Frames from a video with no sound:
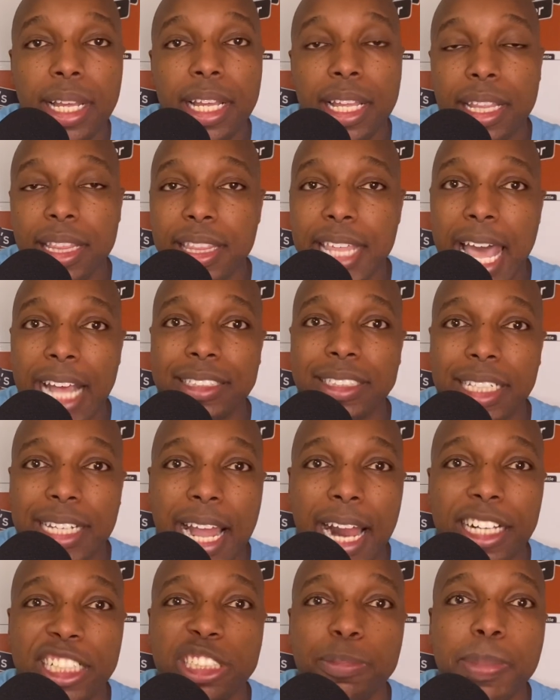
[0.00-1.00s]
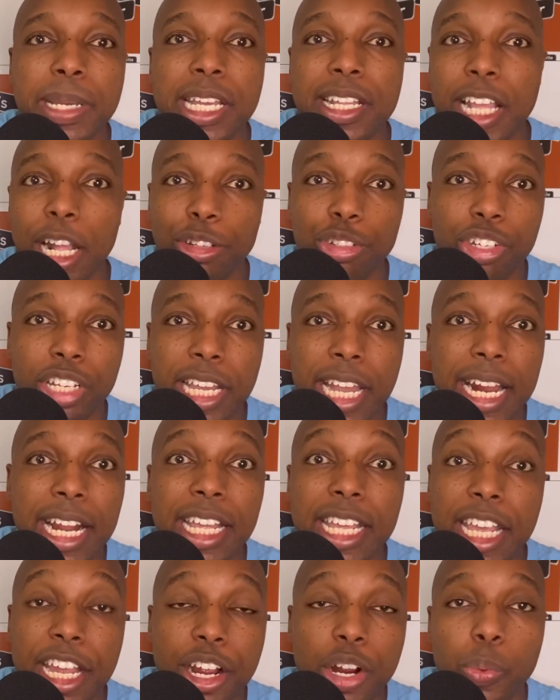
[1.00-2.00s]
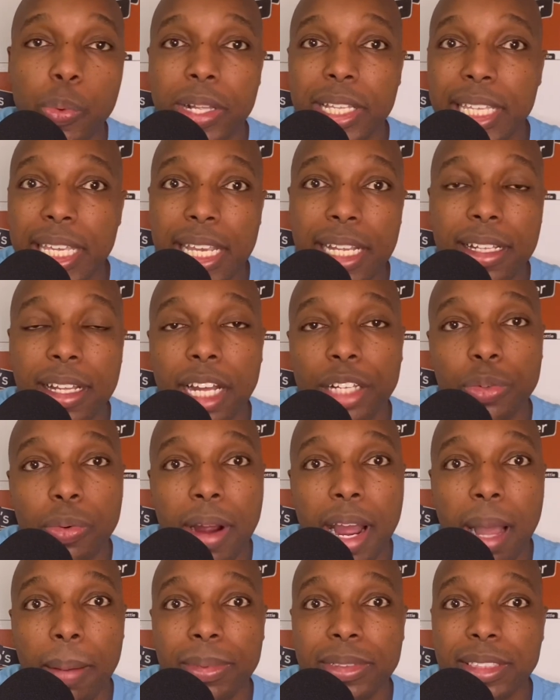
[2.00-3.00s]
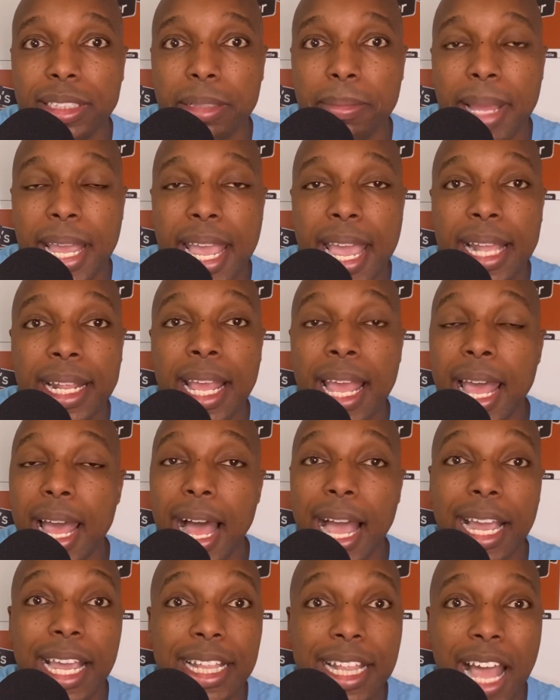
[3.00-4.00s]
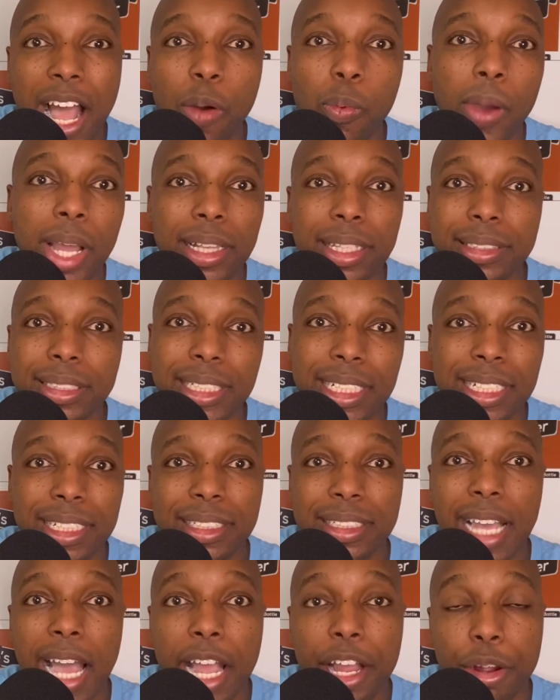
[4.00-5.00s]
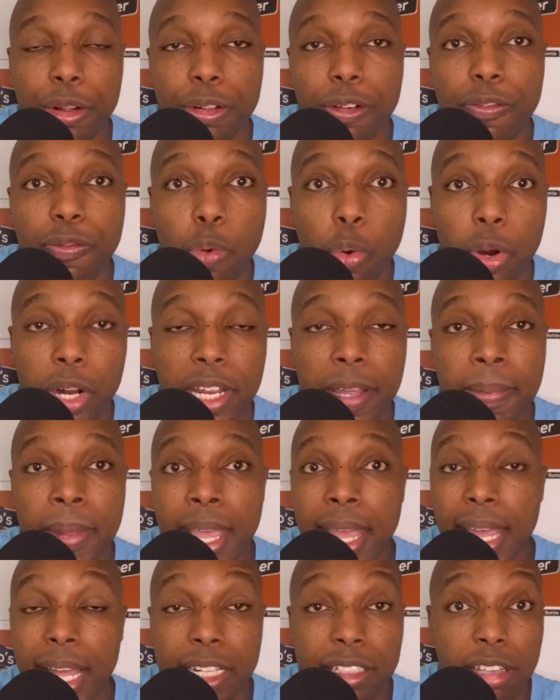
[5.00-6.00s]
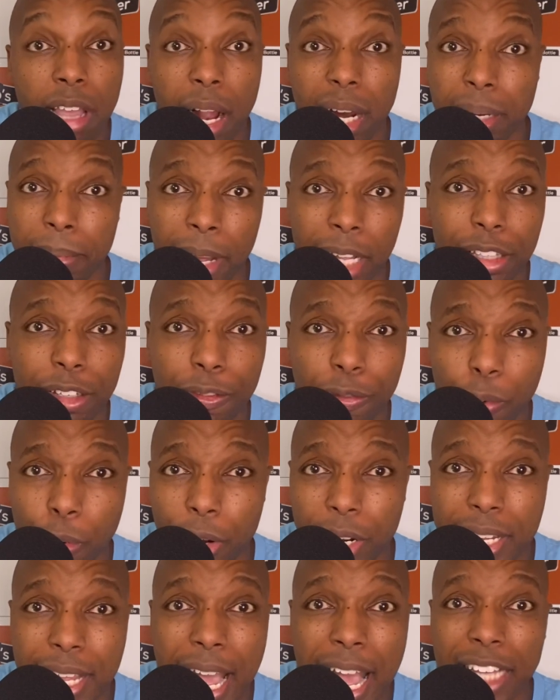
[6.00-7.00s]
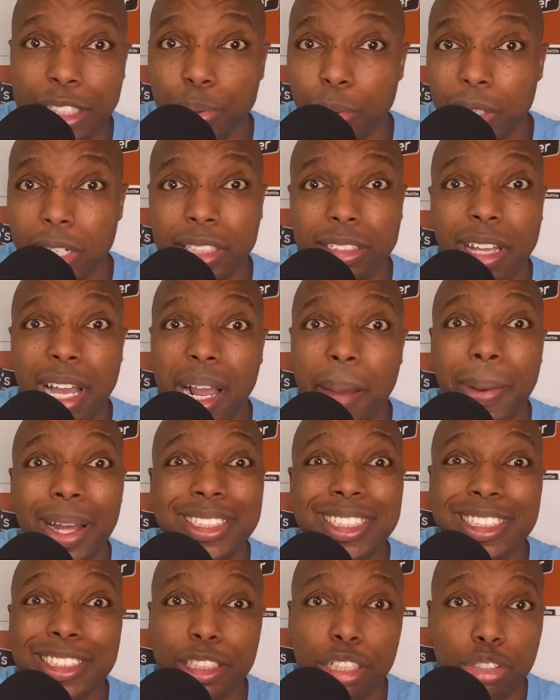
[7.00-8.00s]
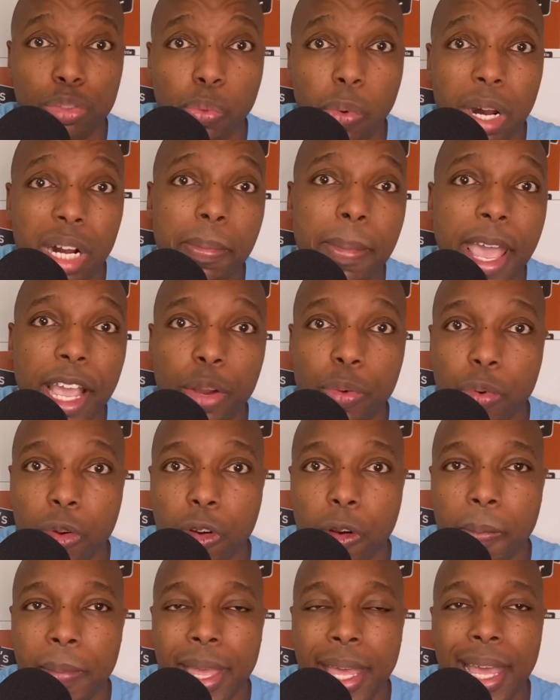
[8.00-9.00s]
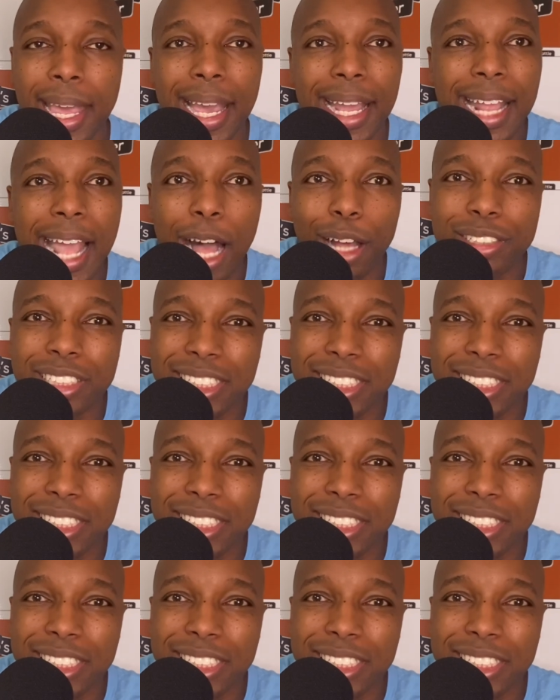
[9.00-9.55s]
That's the kind of speed that you're getting here with Keilan Robinson, man. I cannot wait to see this guy here in the 40. And talking about the 40, guys, we're going to talk about this running back room and how